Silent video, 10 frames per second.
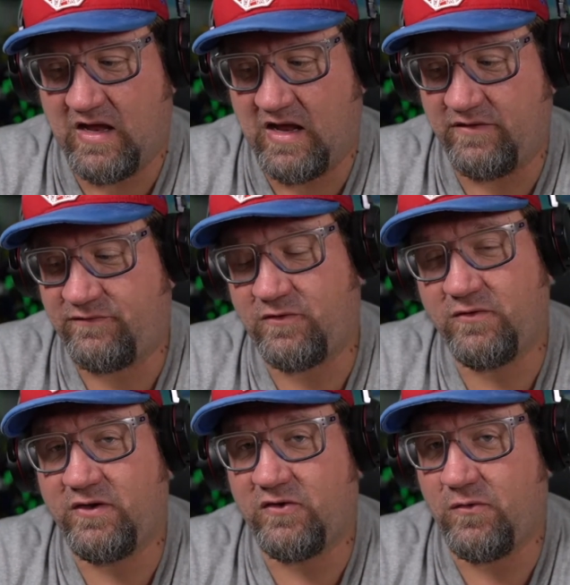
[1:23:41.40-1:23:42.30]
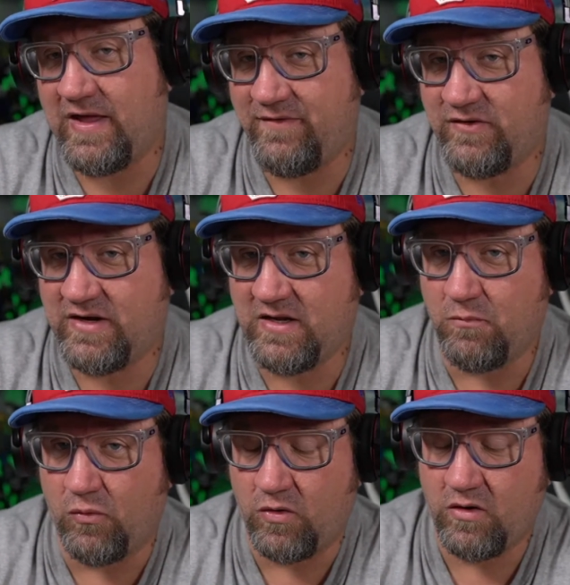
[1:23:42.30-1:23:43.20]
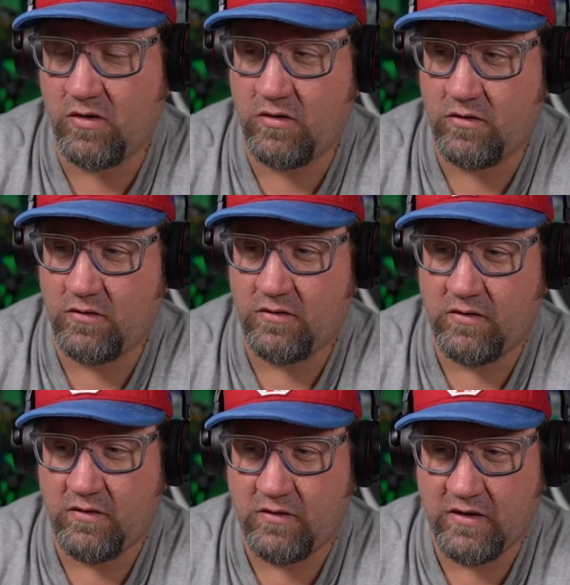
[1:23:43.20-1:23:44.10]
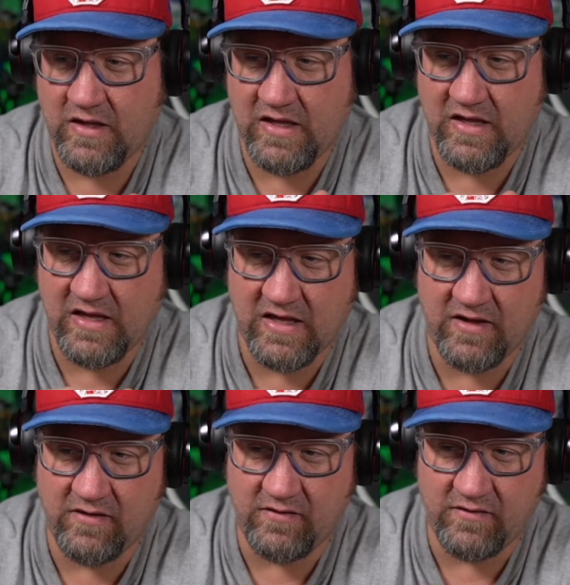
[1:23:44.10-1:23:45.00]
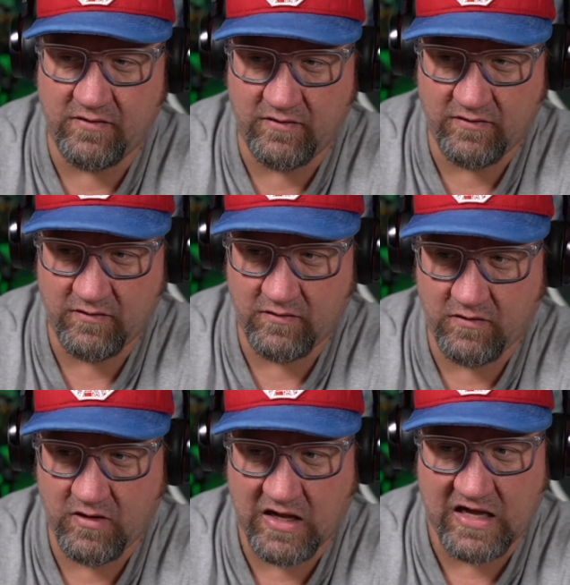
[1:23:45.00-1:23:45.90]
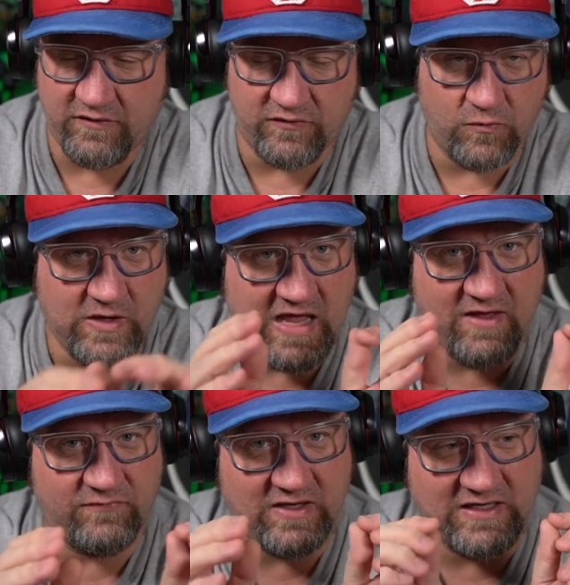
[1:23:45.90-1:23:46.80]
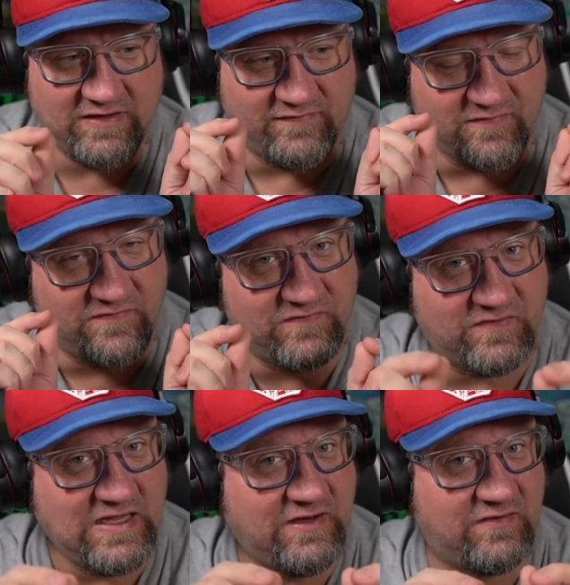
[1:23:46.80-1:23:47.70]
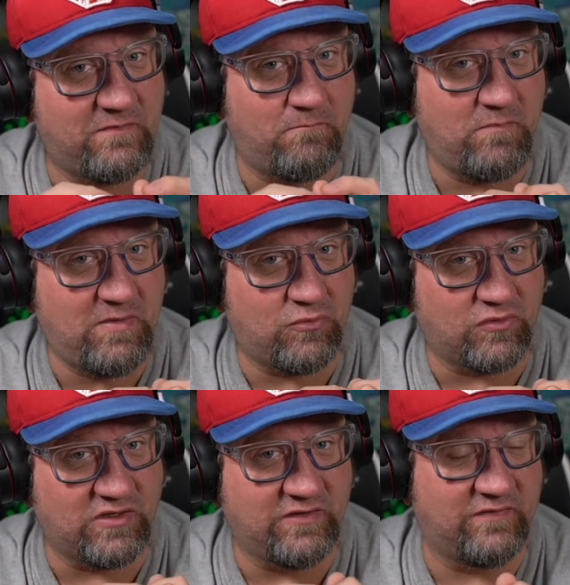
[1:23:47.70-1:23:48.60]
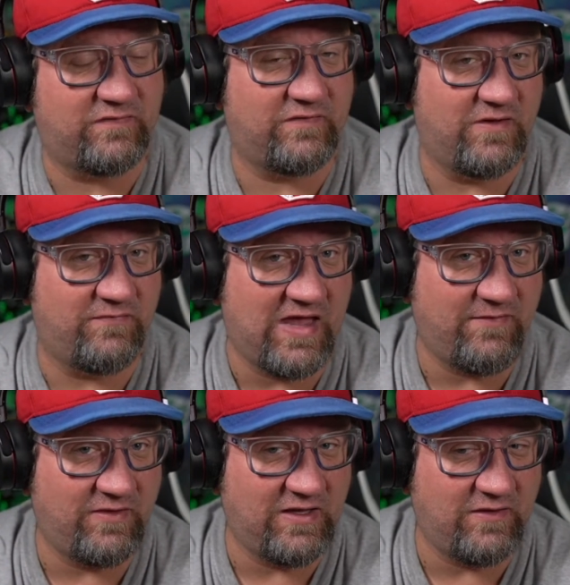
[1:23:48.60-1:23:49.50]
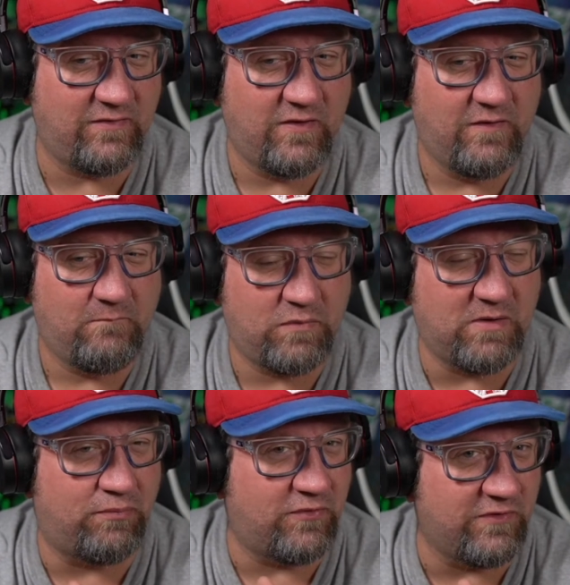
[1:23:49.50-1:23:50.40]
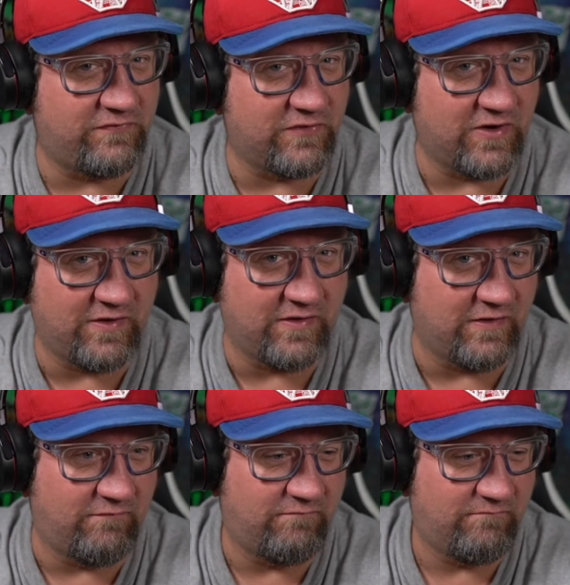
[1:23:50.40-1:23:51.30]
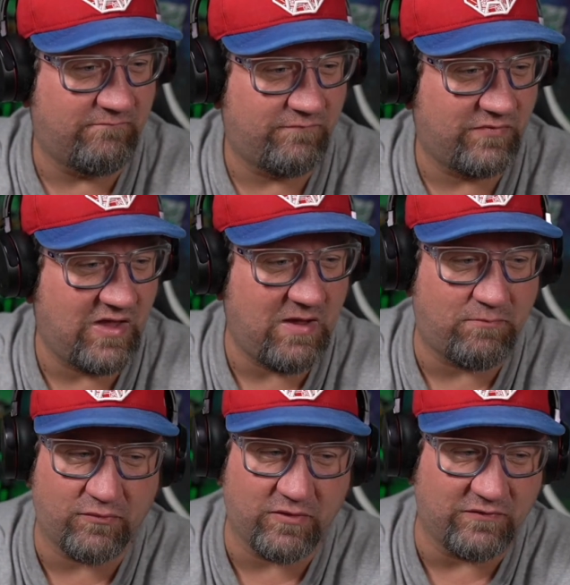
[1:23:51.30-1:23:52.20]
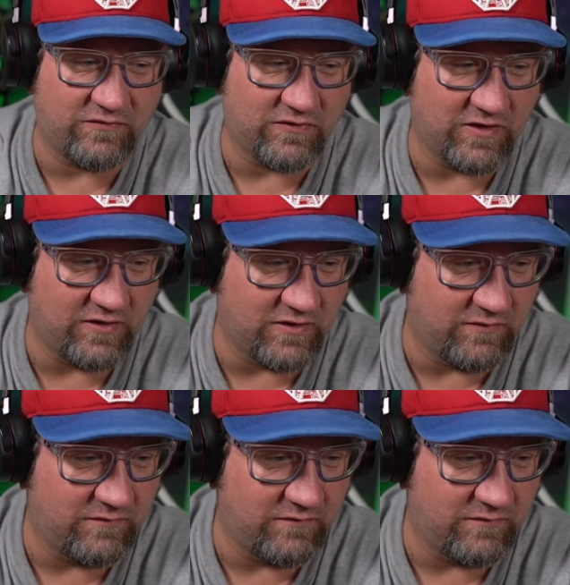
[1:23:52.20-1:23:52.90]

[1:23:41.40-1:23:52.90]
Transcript: I certainly don't have it anymore, and I don't have any distinct memories of having it, but I'm pretty sure I did. I'm pretty sure I did.